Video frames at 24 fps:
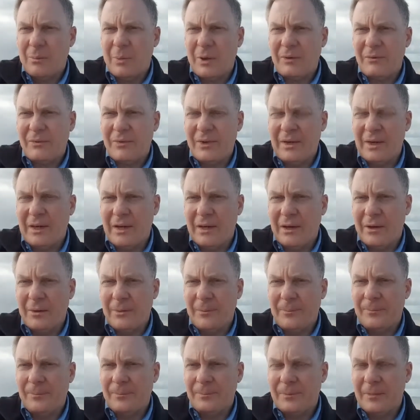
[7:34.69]
But for
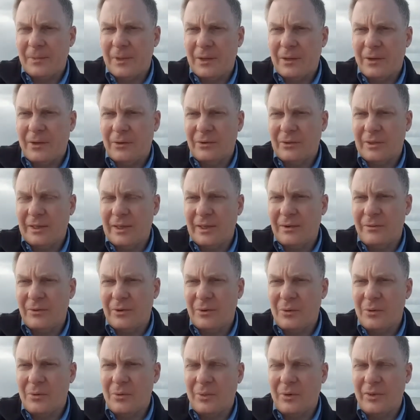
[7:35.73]
now, I'll
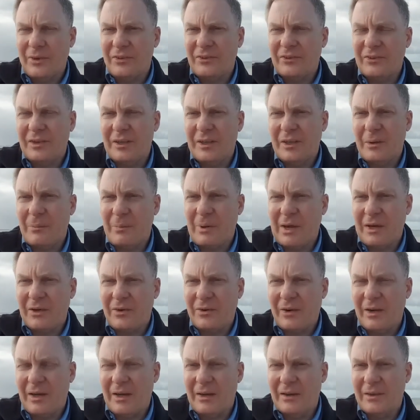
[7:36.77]
leave you with the sea in the
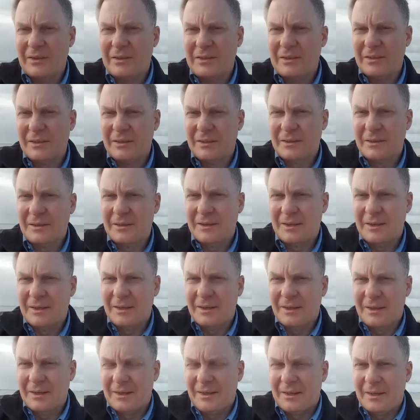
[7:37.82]
background,
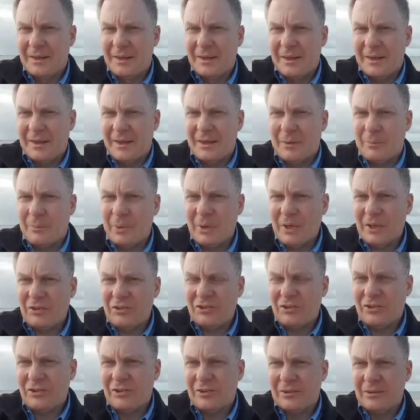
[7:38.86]
the
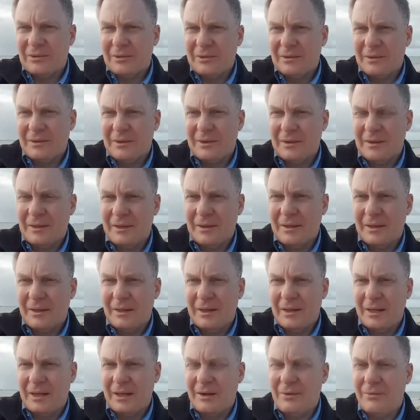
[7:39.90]
beach,
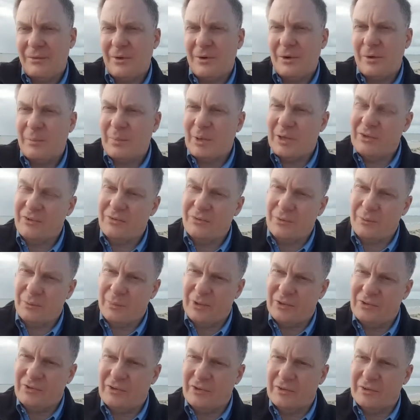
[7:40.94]
and a very peaceful
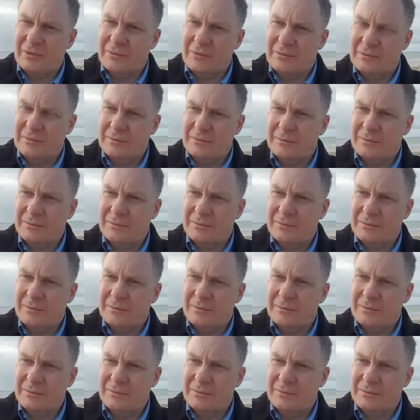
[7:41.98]
picture.